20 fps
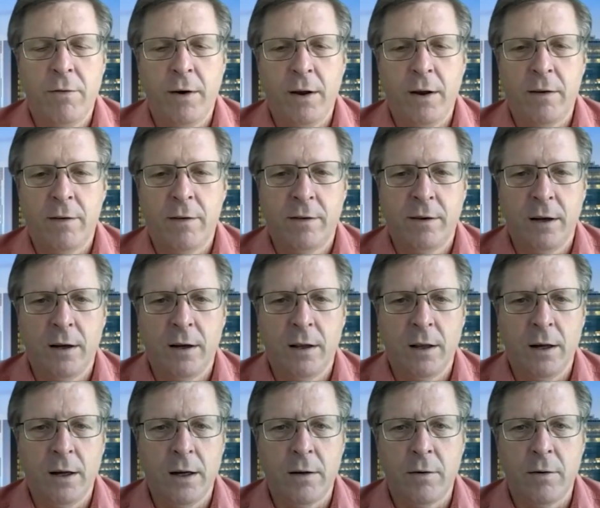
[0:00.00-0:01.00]
find
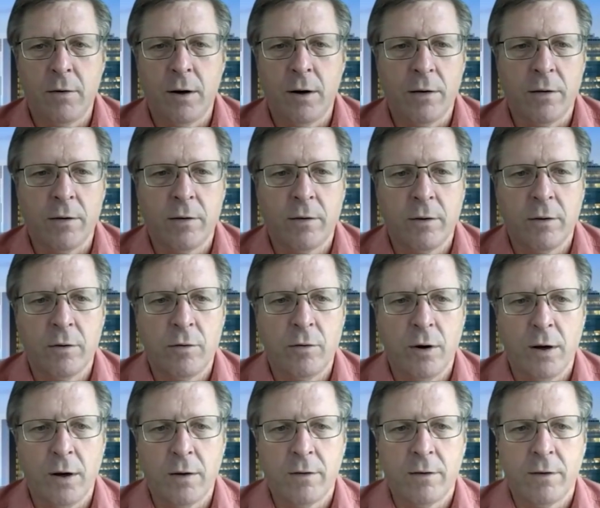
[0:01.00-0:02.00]
senolytic drugs, so
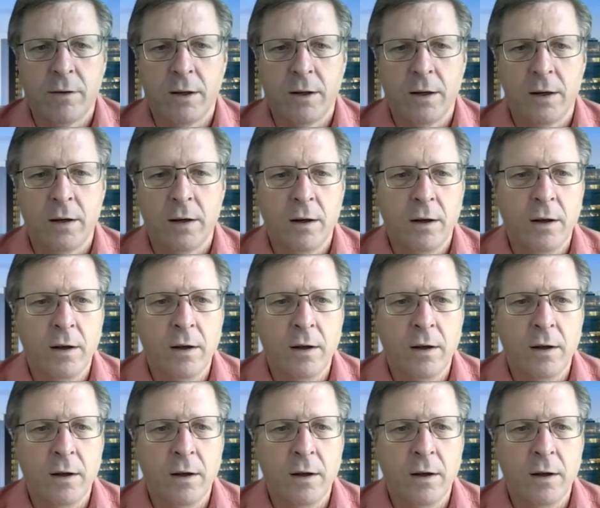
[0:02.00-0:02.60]
drugs that